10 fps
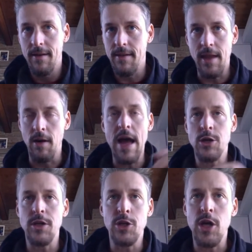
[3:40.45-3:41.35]
They don't
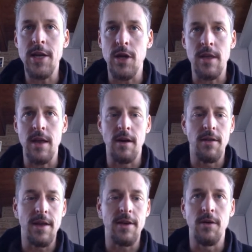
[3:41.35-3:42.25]
actually change anything. All
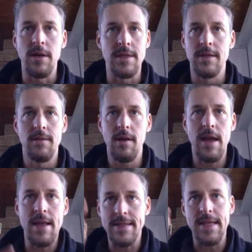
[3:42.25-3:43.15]
they do is
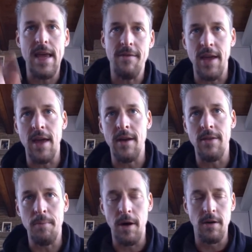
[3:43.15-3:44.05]
hit save again on
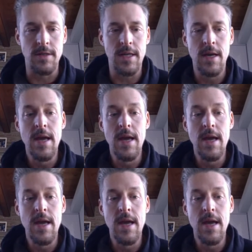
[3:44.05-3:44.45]
the post,